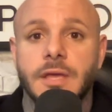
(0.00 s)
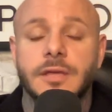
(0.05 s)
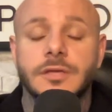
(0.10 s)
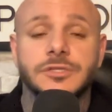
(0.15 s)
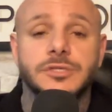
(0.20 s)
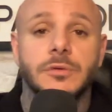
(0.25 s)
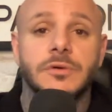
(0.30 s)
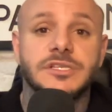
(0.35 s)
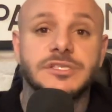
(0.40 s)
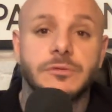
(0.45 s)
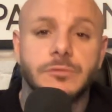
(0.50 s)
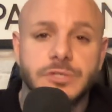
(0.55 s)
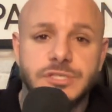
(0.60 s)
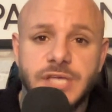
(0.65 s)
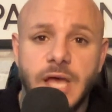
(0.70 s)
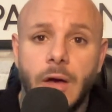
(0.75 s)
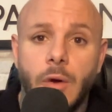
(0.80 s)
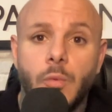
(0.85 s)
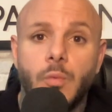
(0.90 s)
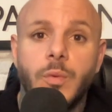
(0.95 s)
So as a
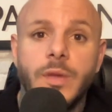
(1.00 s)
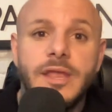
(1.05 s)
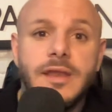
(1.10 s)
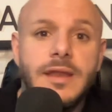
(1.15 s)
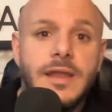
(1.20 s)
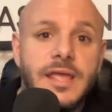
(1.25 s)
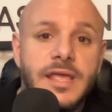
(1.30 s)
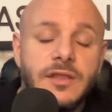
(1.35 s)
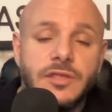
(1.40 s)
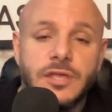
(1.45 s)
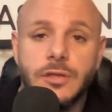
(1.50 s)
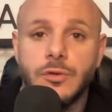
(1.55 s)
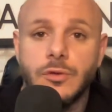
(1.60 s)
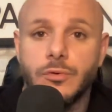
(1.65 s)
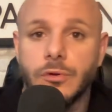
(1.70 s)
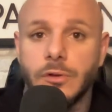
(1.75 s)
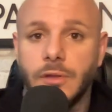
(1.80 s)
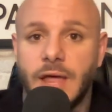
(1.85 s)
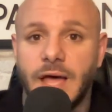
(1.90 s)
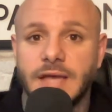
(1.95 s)
result, we need to
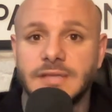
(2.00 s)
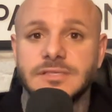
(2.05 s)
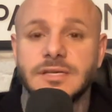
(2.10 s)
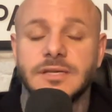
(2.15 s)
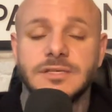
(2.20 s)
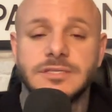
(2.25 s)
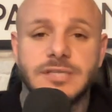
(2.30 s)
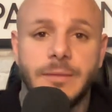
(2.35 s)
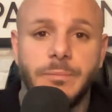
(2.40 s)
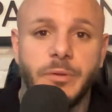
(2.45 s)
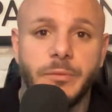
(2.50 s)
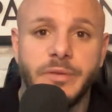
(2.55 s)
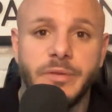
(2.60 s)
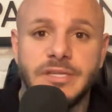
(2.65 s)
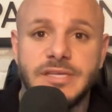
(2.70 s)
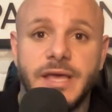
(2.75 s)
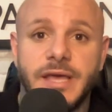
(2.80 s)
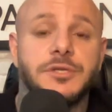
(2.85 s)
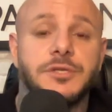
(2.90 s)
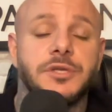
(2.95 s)
utilize
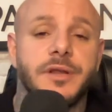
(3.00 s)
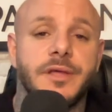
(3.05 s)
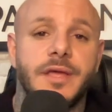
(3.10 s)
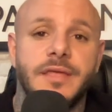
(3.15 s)
supplementation.